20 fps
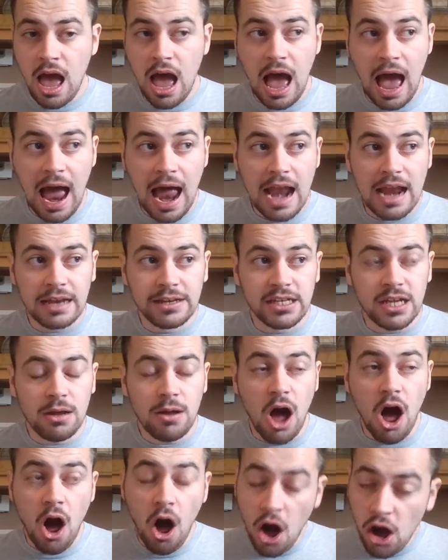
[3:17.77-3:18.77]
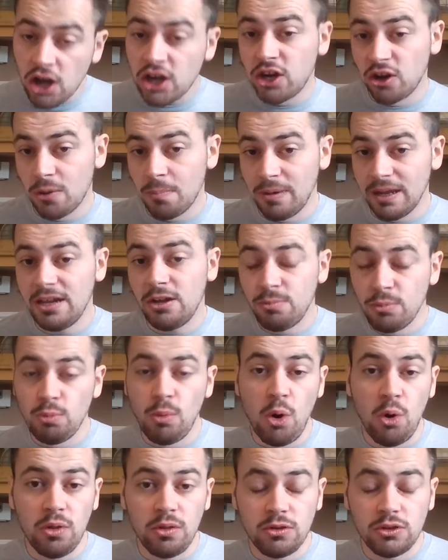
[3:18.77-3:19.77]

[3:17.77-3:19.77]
And arguably, and